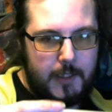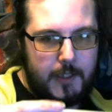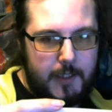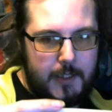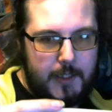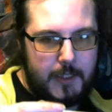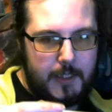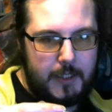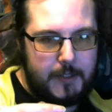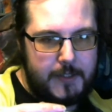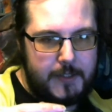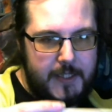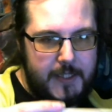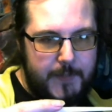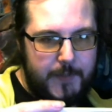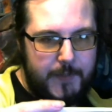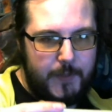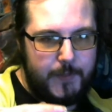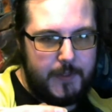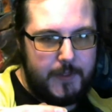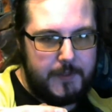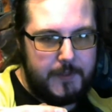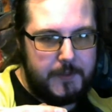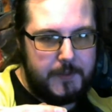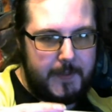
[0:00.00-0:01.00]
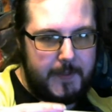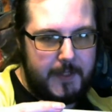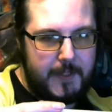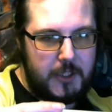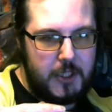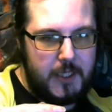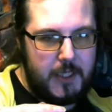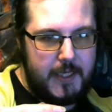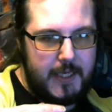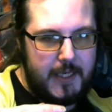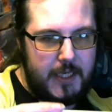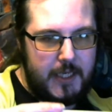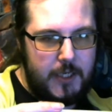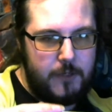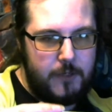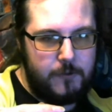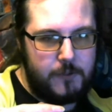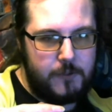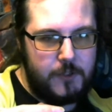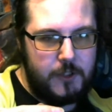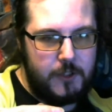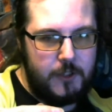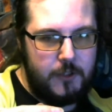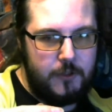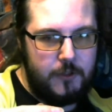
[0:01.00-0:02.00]
It'll take me a while to actually get used
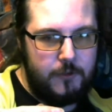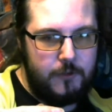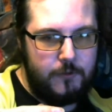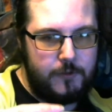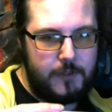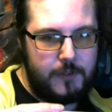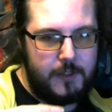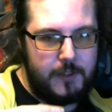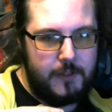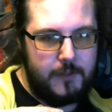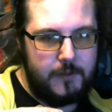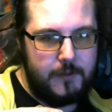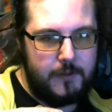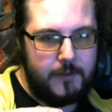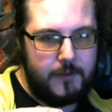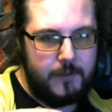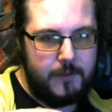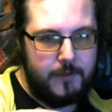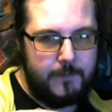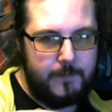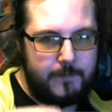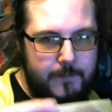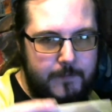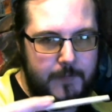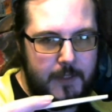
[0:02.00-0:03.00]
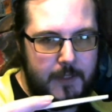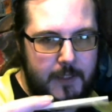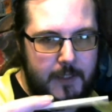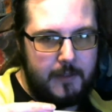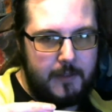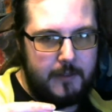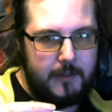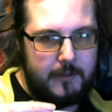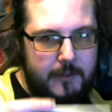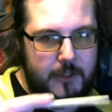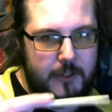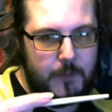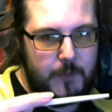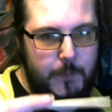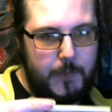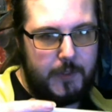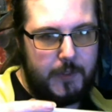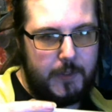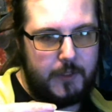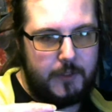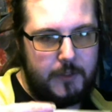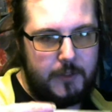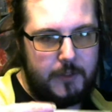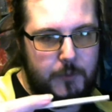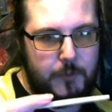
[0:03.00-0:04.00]
to using them, just
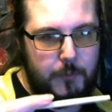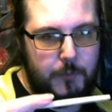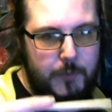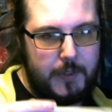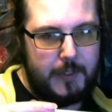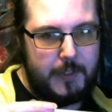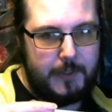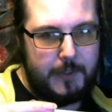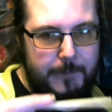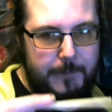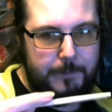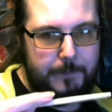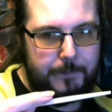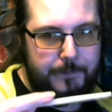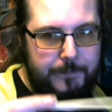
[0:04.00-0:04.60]
because, well,